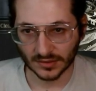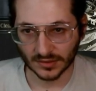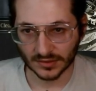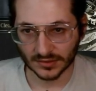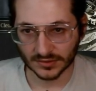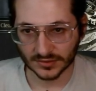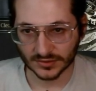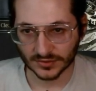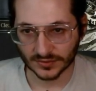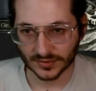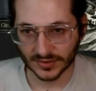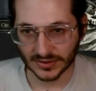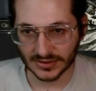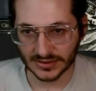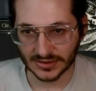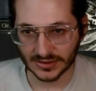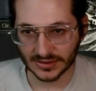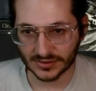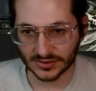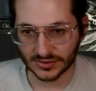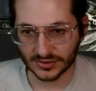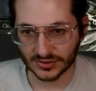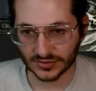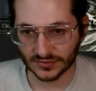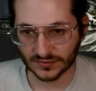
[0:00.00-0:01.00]
So this
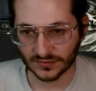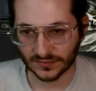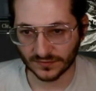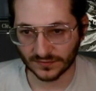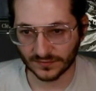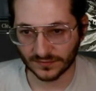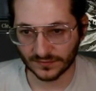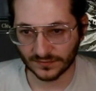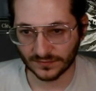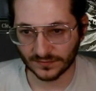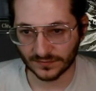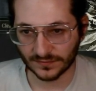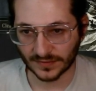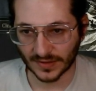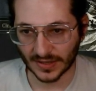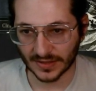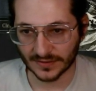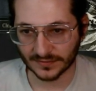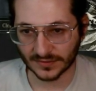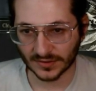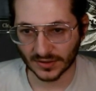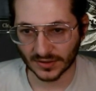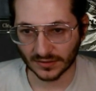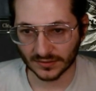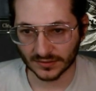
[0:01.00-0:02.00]
is just
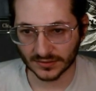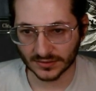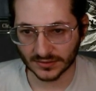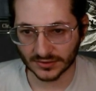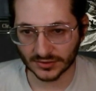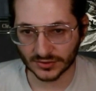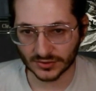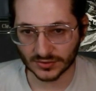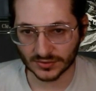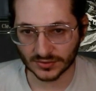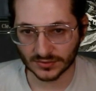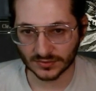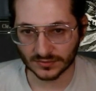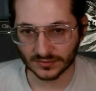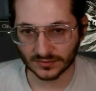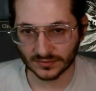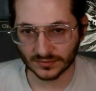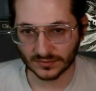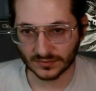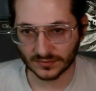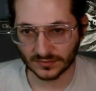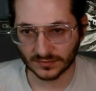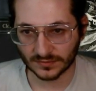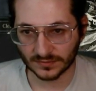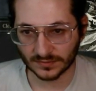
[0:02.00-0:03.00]
5 colors.
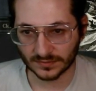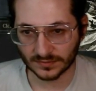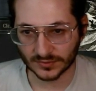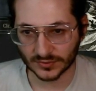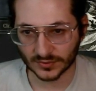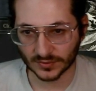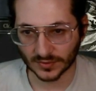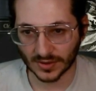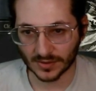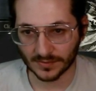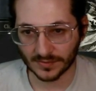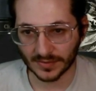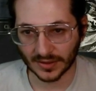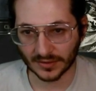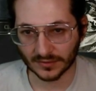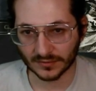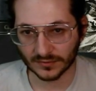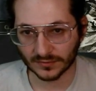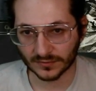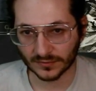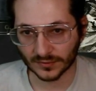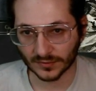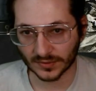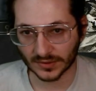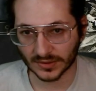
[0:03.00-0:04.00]
Swamp, Mountain,
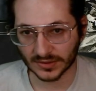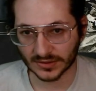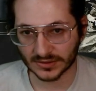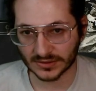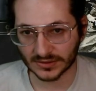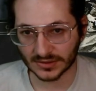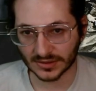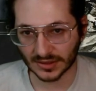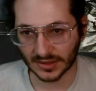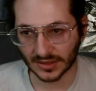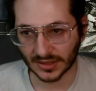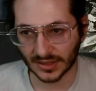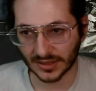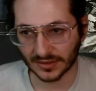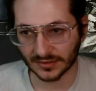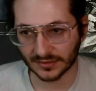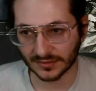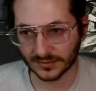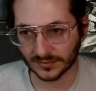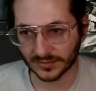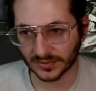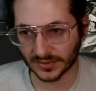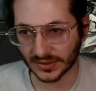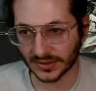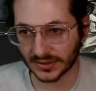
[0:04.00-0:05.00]
Forest,
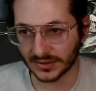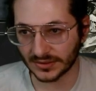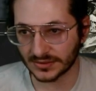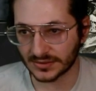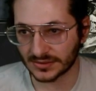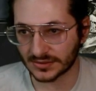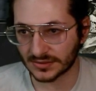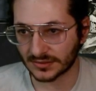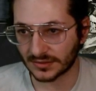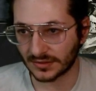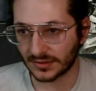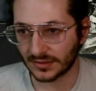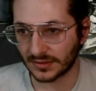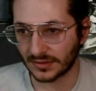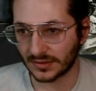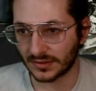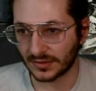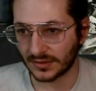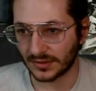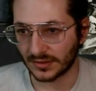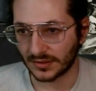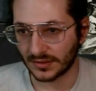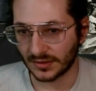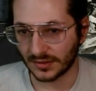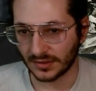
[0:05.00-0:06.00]
Island, Plains.
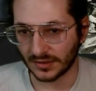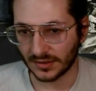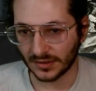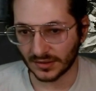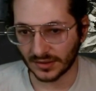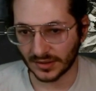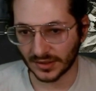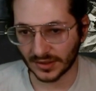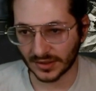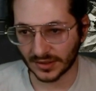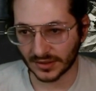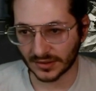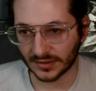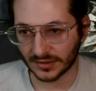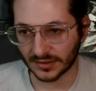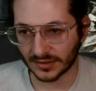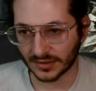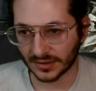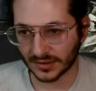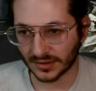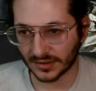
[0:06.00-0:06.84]
And